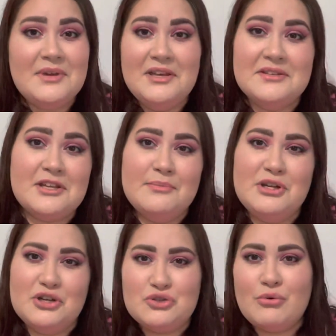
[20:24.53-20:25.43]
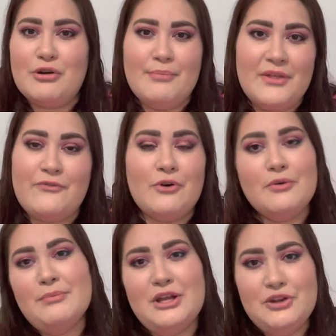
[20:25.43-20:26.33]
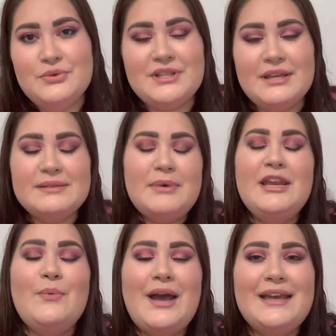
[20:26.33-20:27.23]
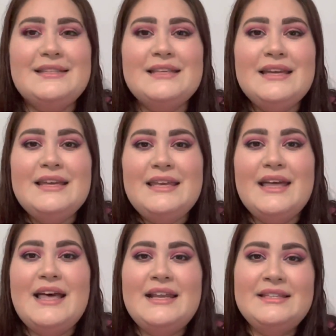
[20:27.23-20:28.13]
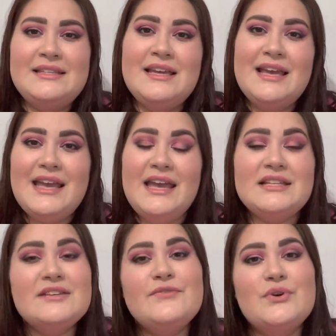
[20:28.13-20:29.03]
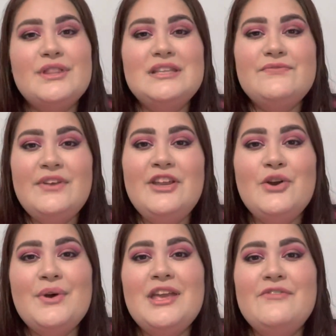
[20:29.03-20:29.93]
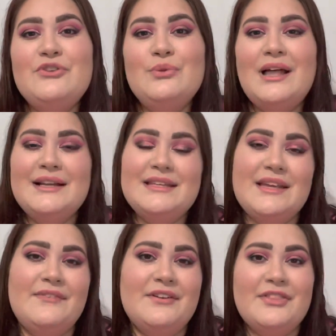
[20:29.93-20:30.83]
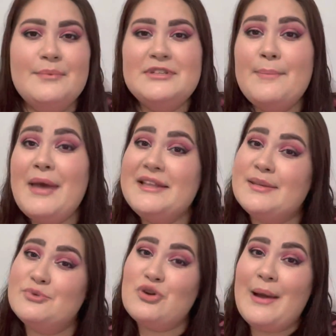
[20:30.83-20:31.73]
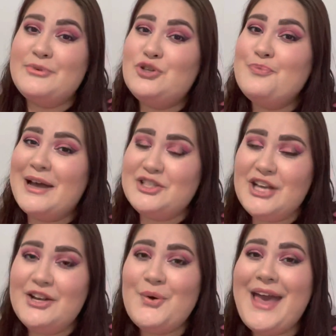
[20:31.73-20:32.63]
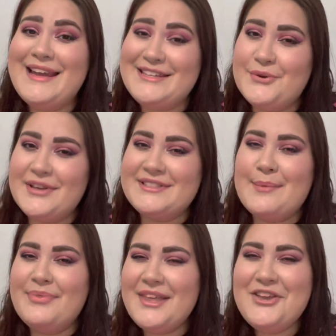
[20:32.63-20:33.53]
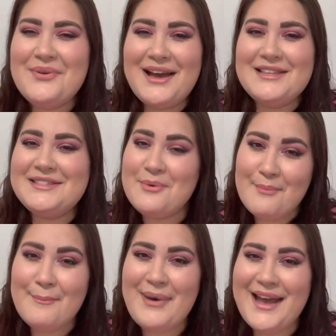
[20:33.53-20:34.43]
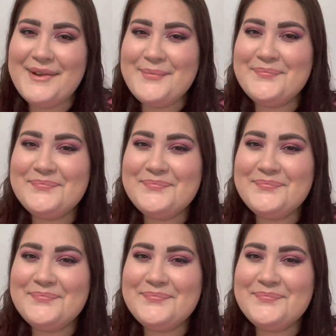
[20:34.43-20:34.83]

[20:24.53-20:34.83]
it's going to be a shorter month for me to use things. But anyways, yeah, that is it for this video. If you liked it, give it a thumbs up and subscribe to my channel. And until next time, thank you guys. Bye.